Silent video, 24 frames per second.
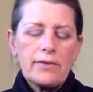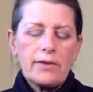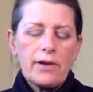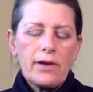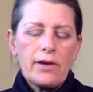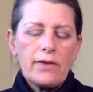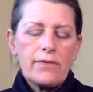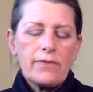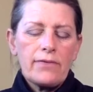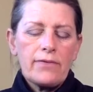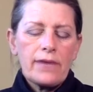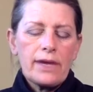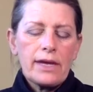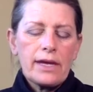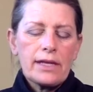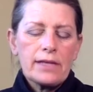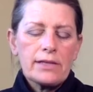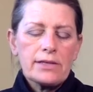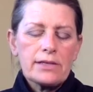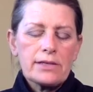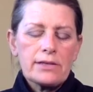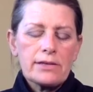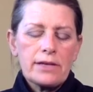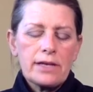not
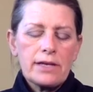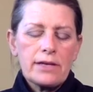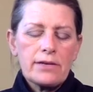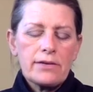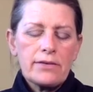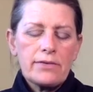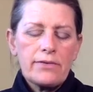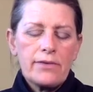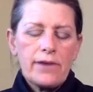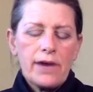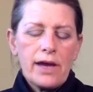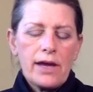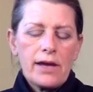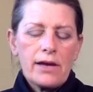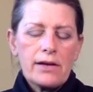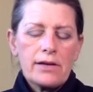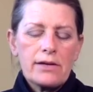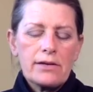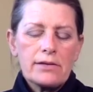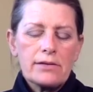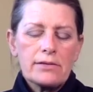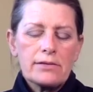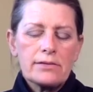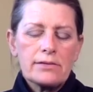fed your inner fire.